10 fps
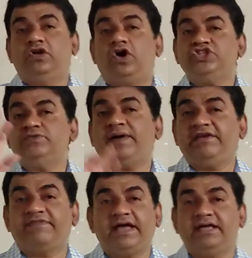loss
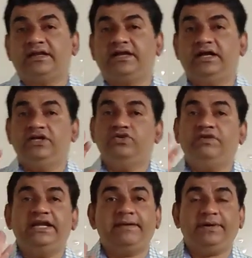by fire, you
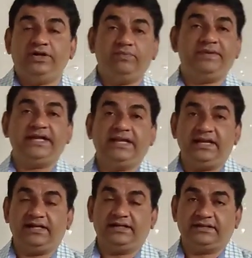will debit to P&L.
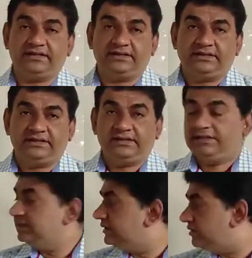
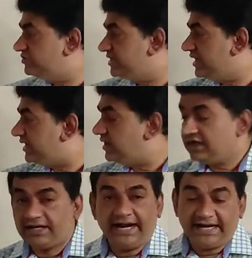Now see here,
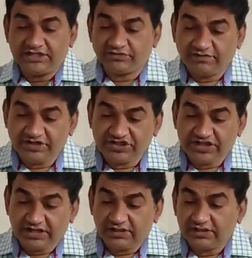it is for which
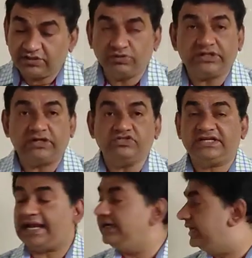year?
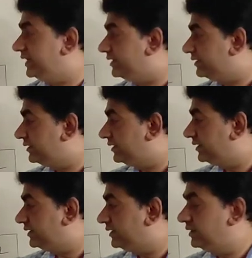2019.
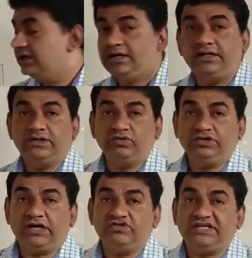
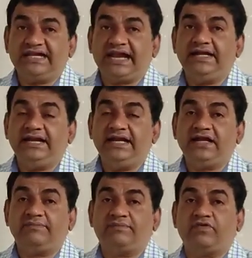2019
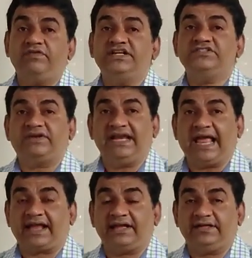ka profit is 1
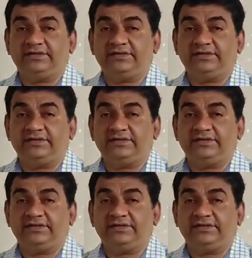lakh.